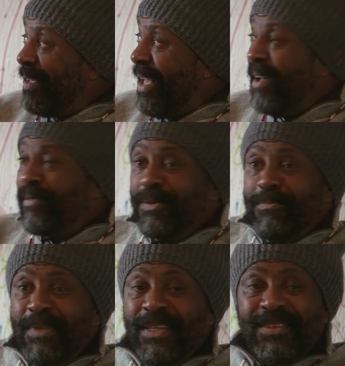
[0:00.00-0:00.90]
have
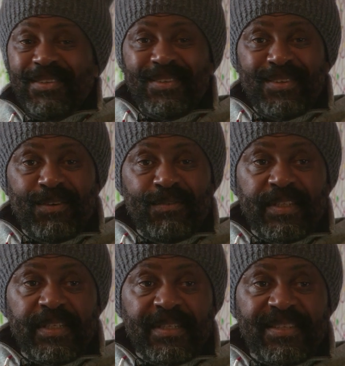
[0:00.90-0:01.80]
dominion over
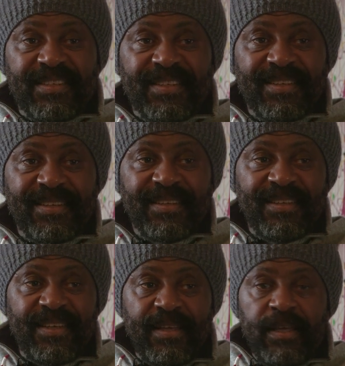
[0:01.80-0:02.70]
this,
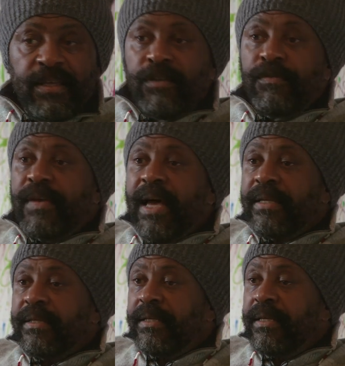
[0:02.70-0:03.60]
you've
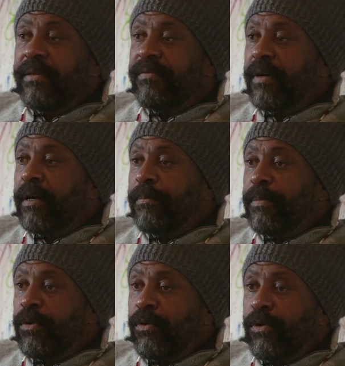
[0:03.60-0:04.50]
got to give up
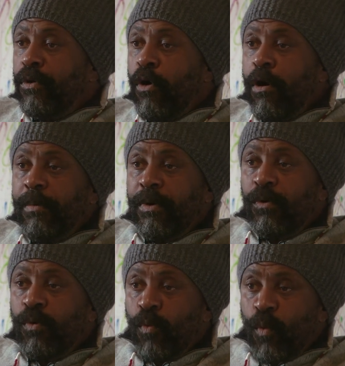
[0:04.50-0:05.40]
your
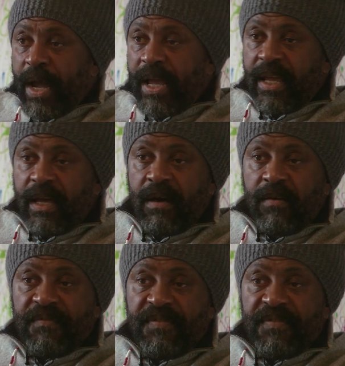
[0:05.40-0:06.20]
normal way of